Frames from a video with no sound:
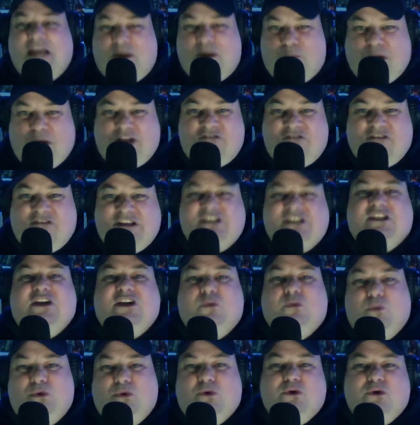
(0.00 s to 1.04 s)
whether it's an
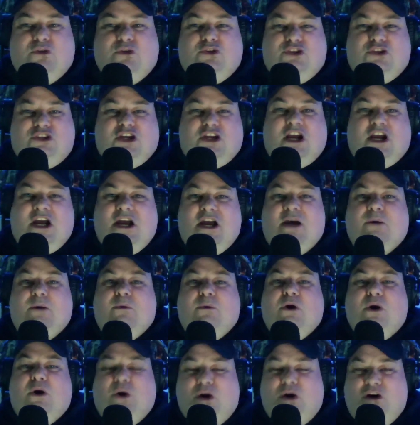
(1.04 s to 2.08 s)
award
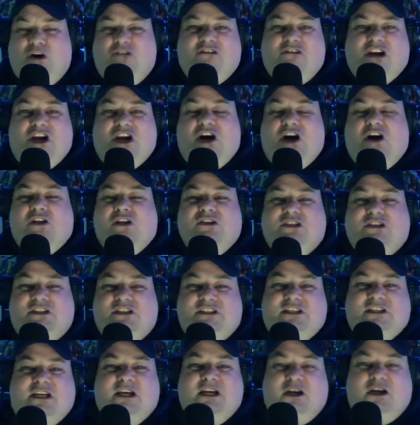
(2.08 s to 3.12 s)
show or a
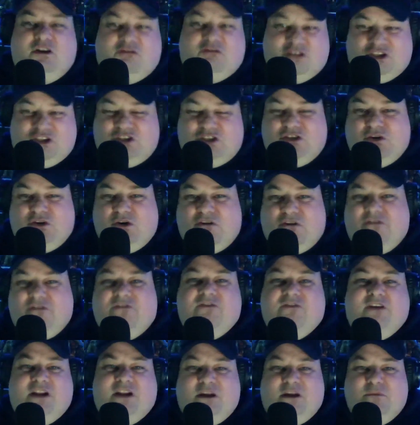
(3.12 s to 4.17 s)
concert or a short
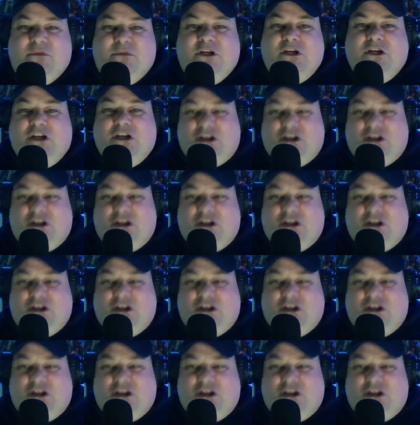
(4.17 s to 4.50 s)
film.